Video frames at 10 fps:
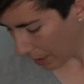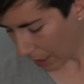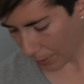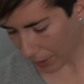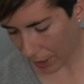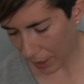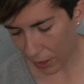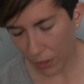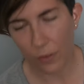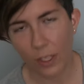I'm probably going
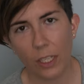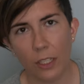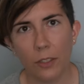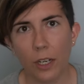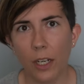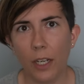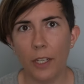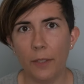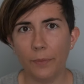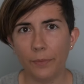to do a video
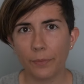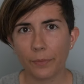on